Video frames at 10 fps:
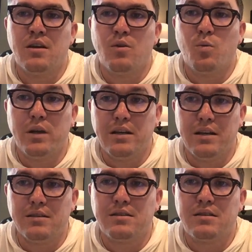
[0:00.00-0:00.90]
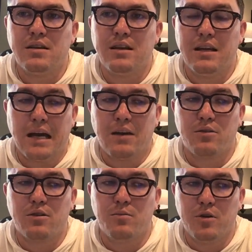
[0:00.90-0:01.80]
witness in our
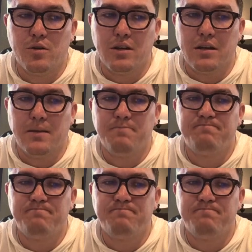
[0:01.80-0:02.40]
community.